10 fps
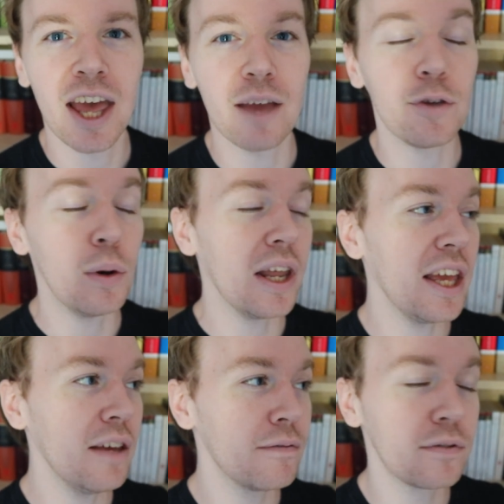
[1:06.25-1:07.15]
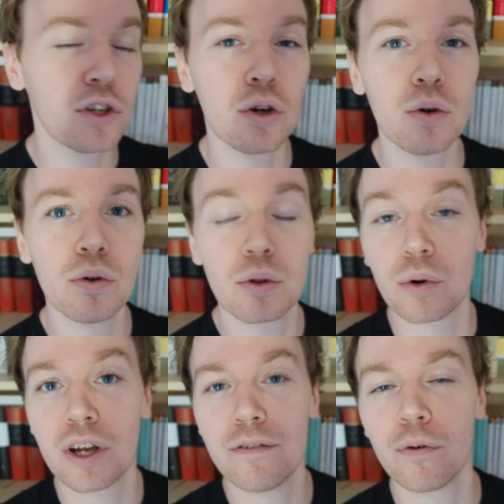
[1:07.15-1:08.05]
If you leave 2,
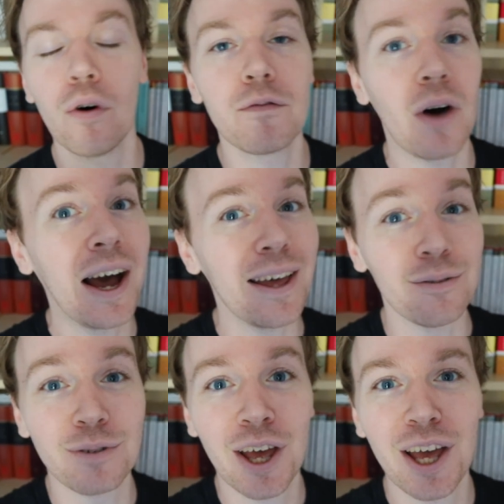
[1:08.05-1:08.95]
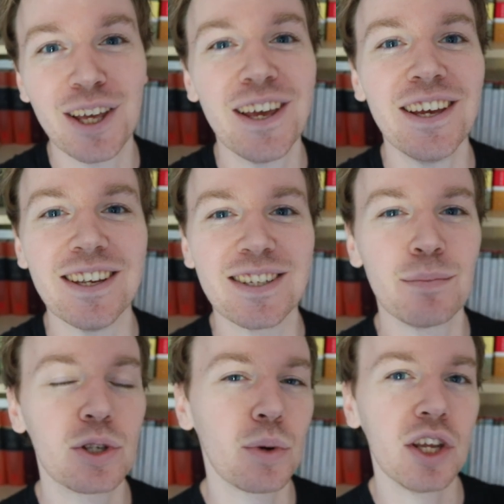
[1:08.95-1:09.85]
3, 4, 5 years
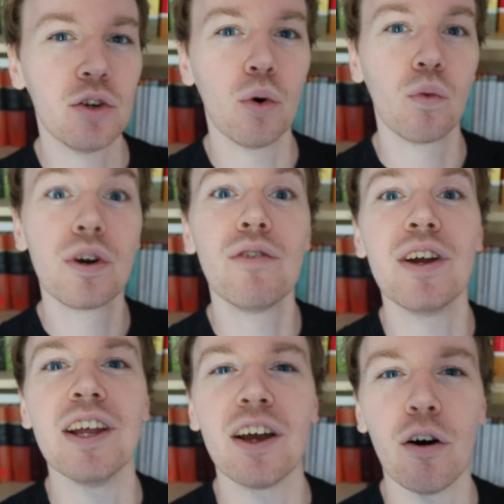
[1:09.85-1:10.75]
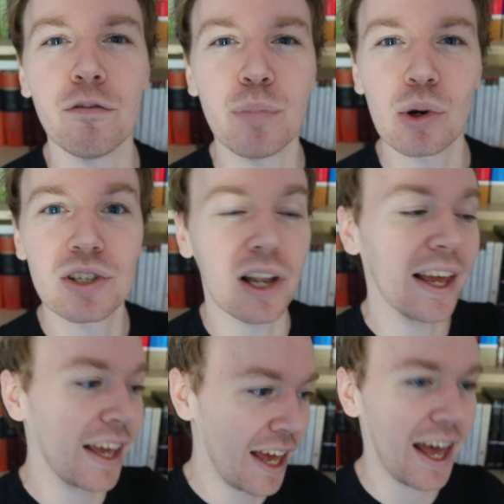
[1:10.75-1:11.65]
in between your rereading of books like